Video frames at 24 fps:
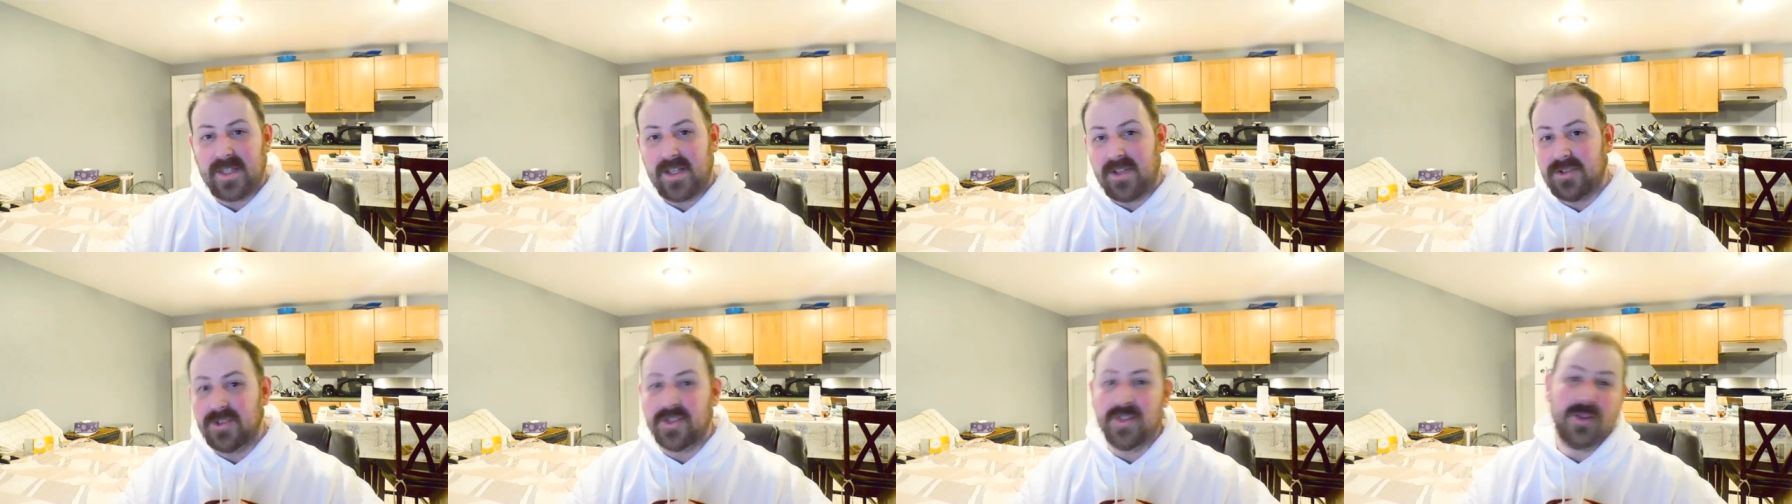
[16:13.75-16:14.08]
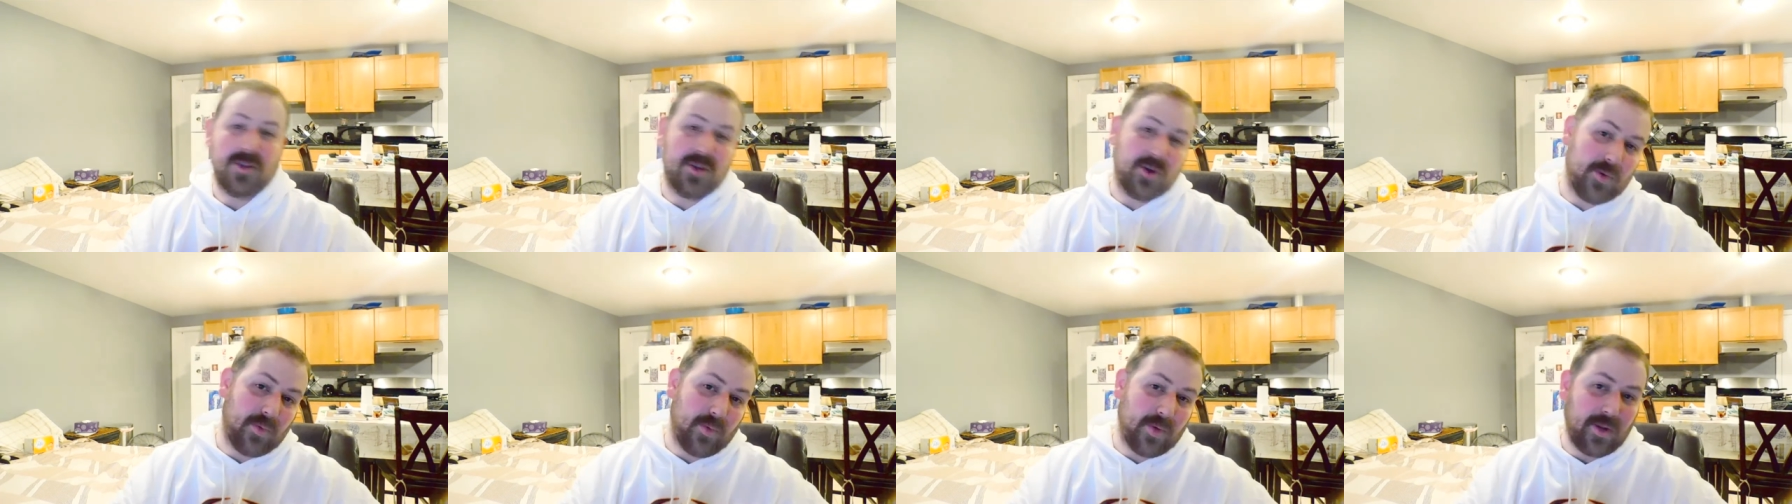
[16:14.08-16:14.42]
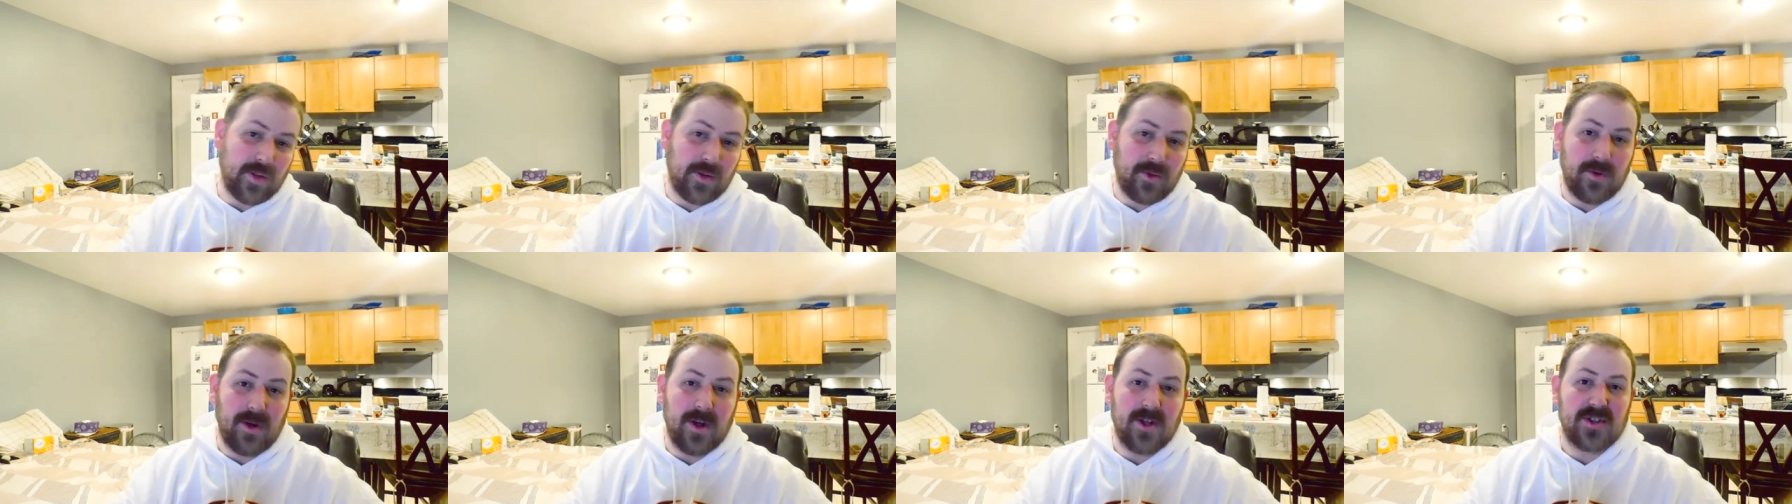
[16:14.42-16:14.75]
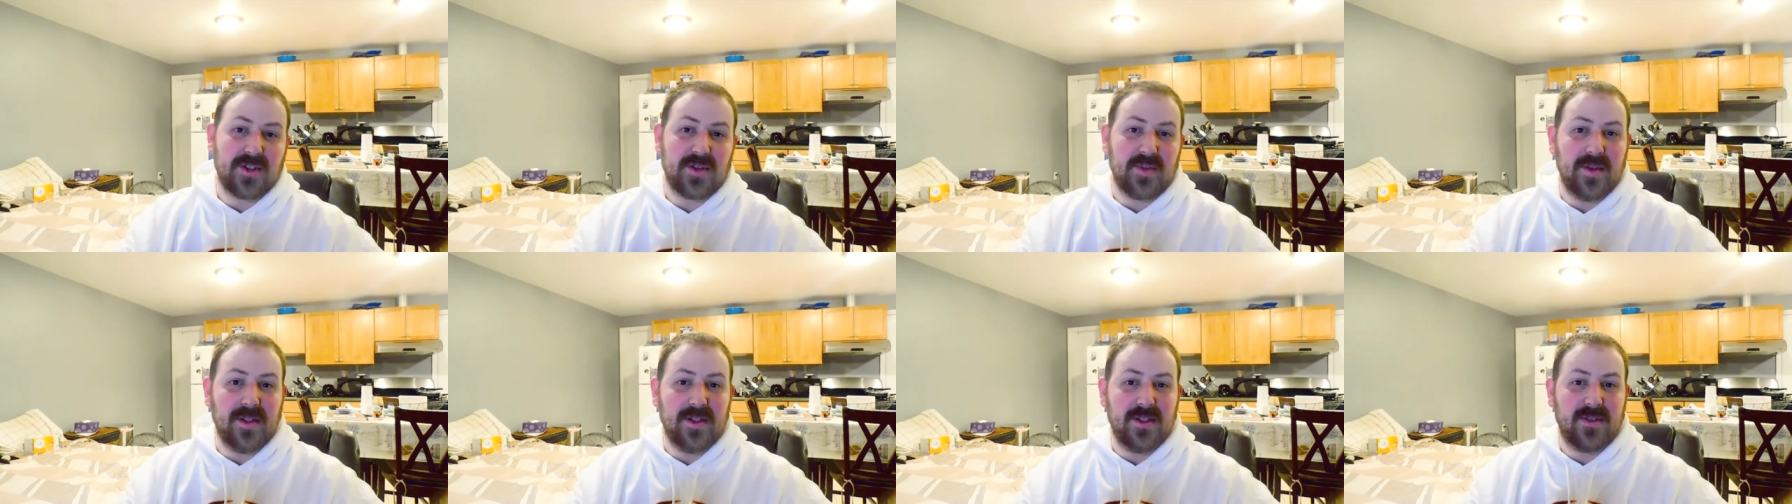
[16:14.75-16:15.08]
tells you you're one of the
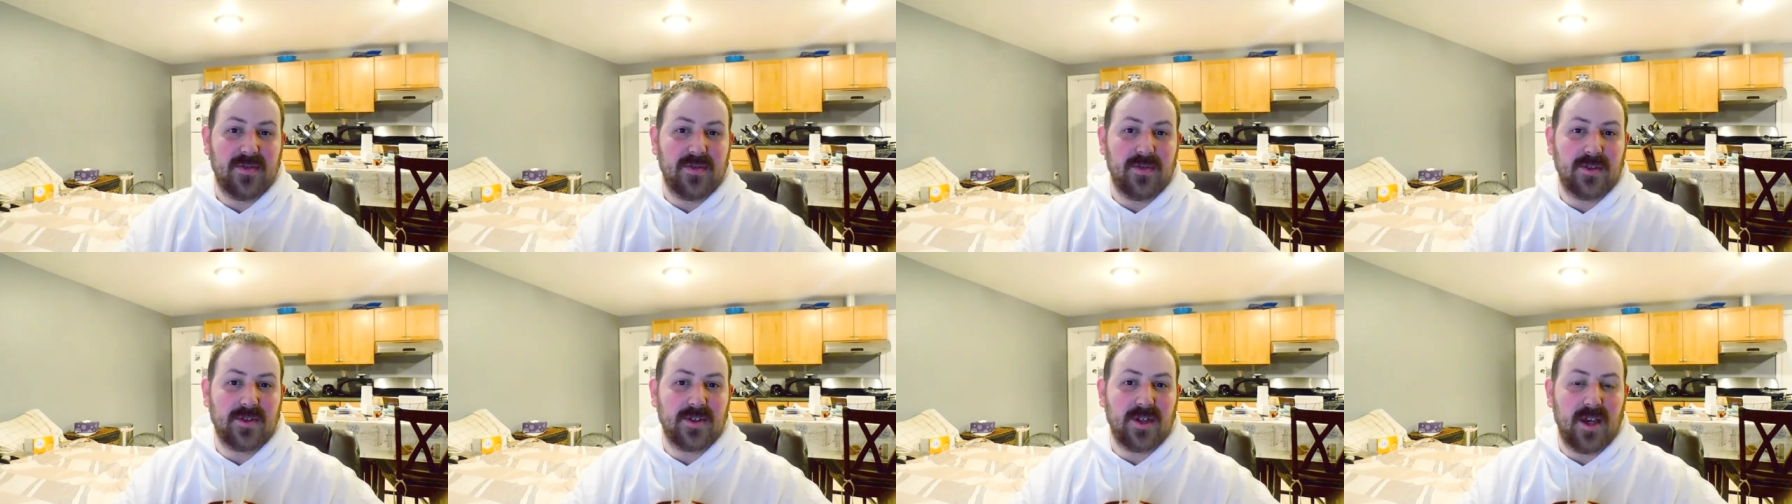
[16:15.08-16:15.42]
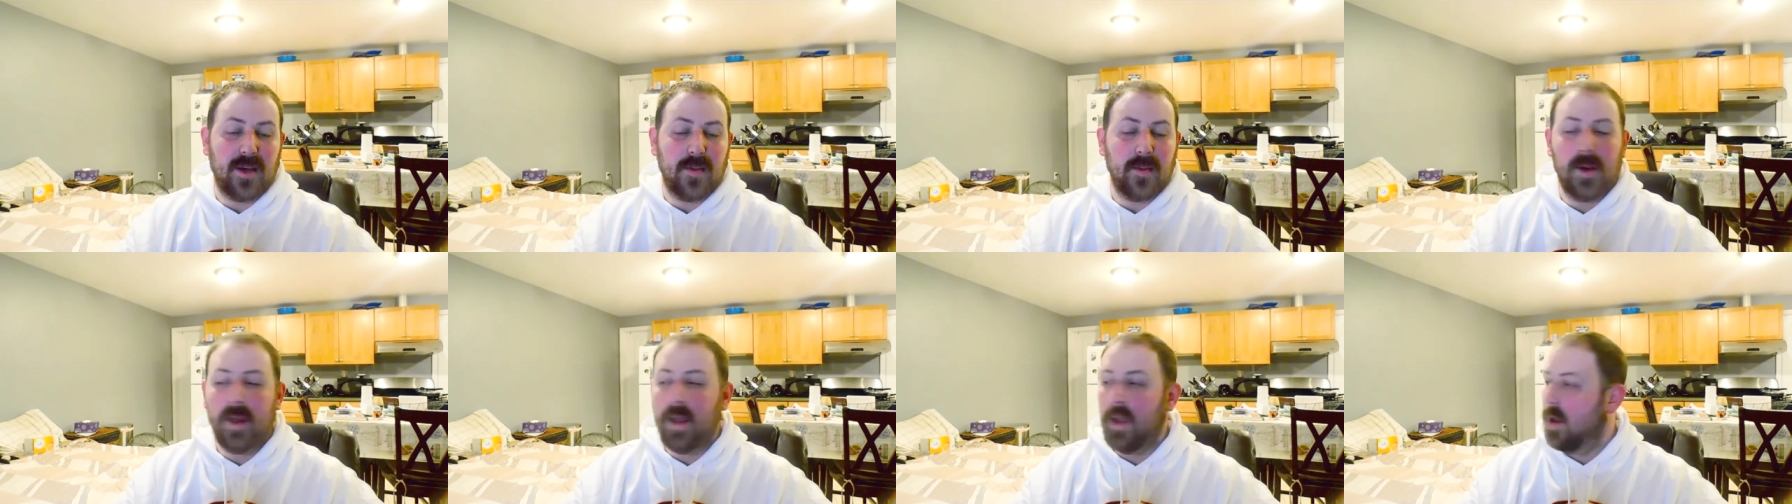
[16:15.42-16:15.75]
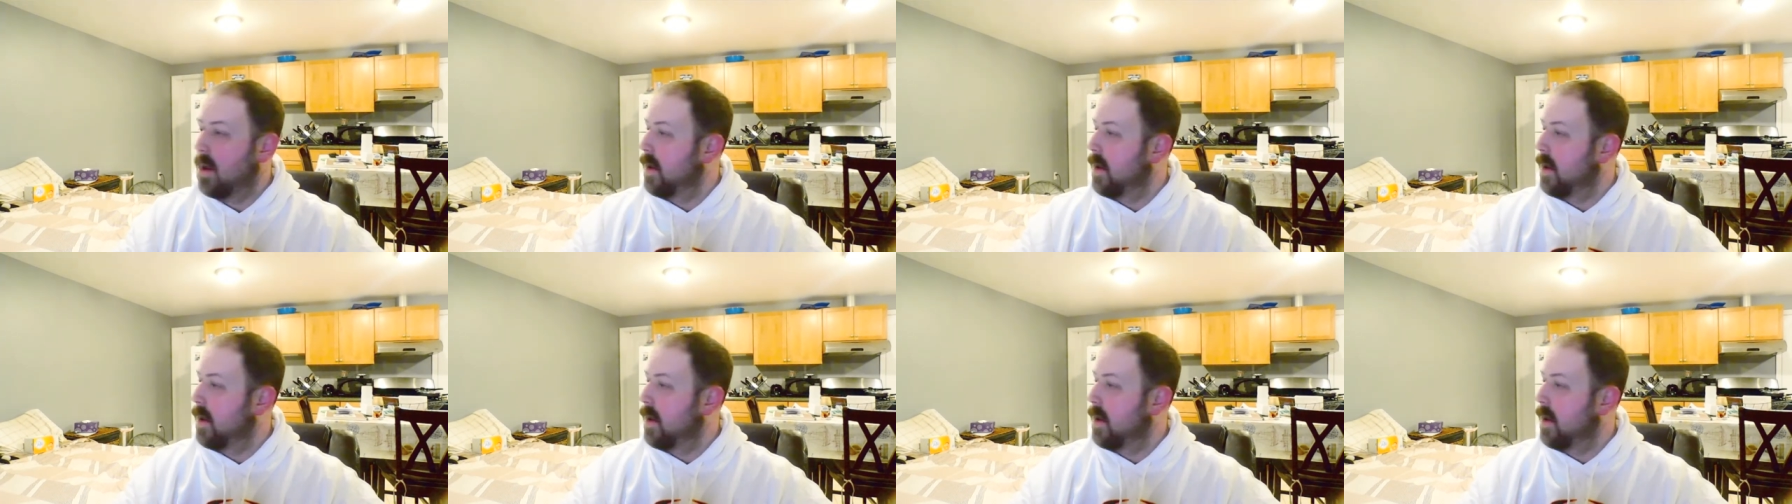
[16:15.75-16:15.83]
greatest comedians of all time,